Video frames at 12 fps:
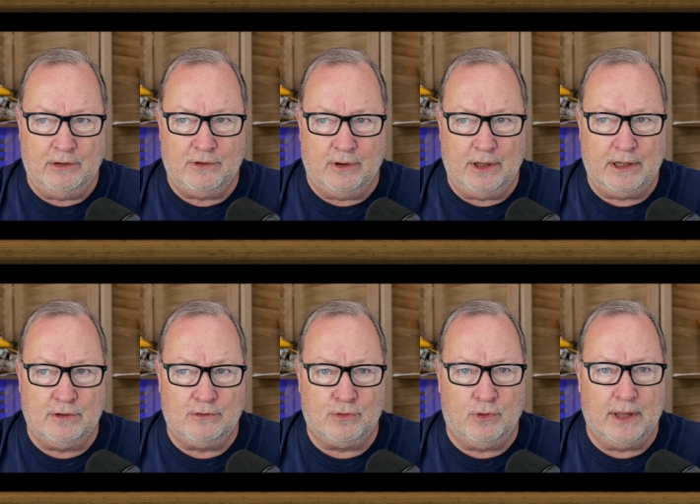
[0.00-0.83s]
So they
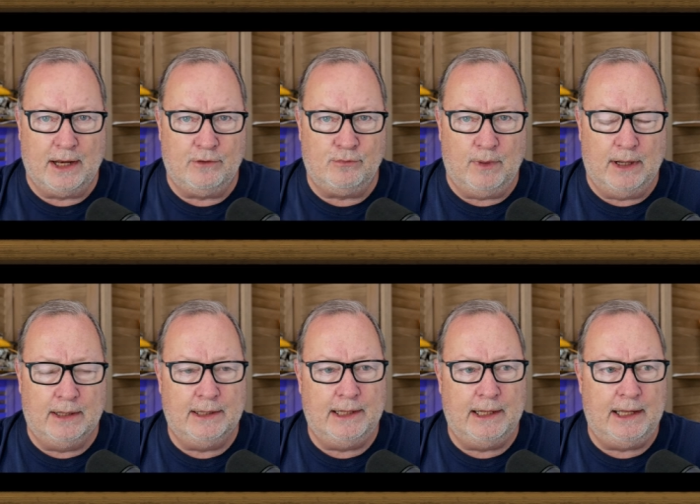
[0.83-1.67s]
control that as
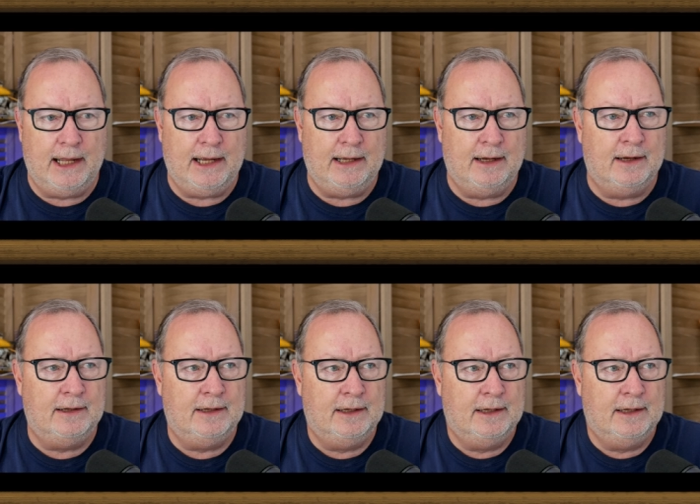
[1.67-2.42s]
well. And then they uh,